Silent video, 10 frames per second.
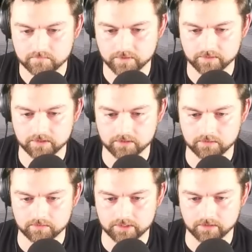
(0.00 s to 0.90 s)
There we
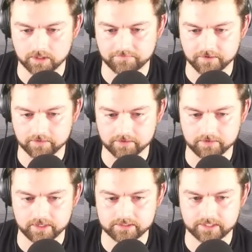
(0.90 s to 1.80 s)
go. Kill off another
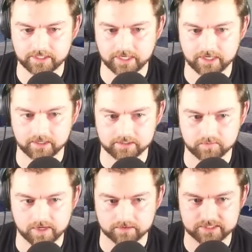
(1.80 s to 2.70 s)
unit, and
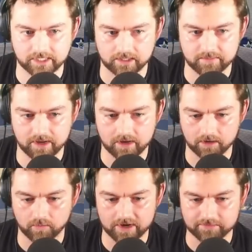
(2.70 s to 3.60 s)
we are steadily making
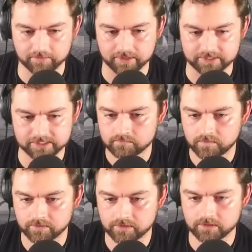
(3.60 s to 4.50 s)
our way through this.
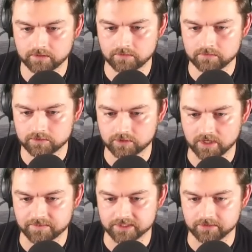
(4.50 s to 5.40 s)
There we go.
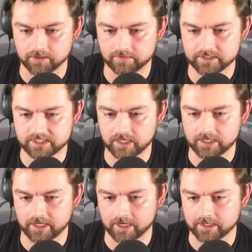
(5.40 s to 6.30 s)
Trap this unit on this
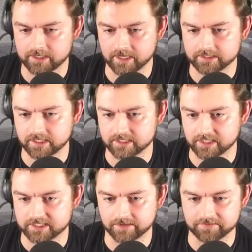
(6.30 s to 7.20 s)
side, and yes, that is
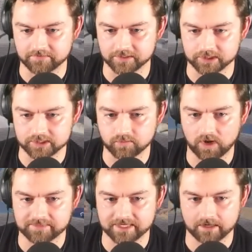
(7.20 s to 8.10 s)
like 7 divisions
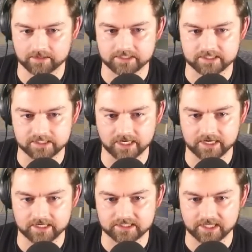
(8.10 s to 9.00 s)
wiped out
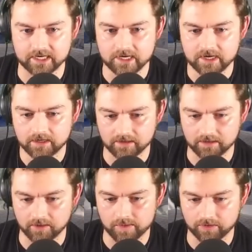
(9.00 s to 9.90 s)
instantaneously.
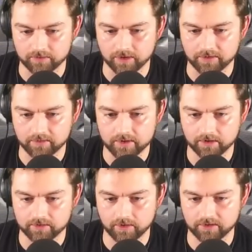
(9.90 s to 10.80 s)
Oh, we are growing. We are
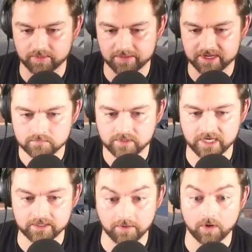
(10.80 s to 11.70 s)
growing, baby.
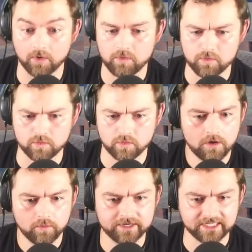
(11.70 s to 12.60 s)
Kingdom. Oh,
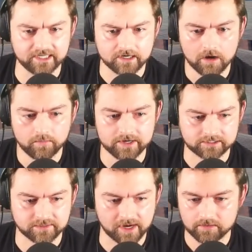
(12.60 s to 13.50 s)
we did it. We
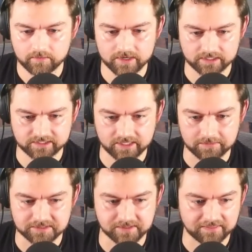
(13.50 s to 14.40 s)
knocked him out. We knocked out the
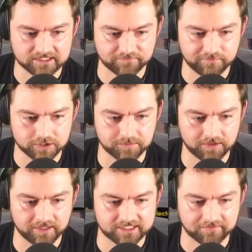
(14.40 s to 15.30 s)
Kingdom of State. That's the fall of
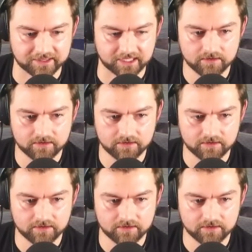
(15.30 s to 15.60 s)
Gibraltar. That's everything.